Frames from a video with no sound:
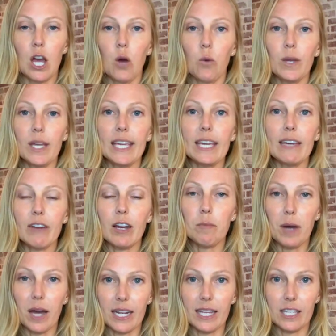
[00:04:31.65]
we give our
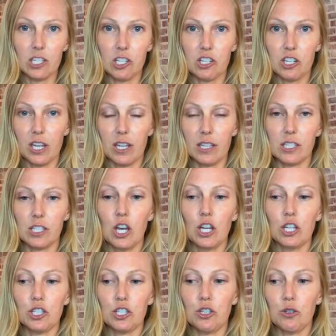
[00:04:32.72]
body this chance
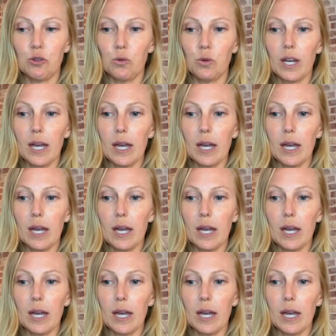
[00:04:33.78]
to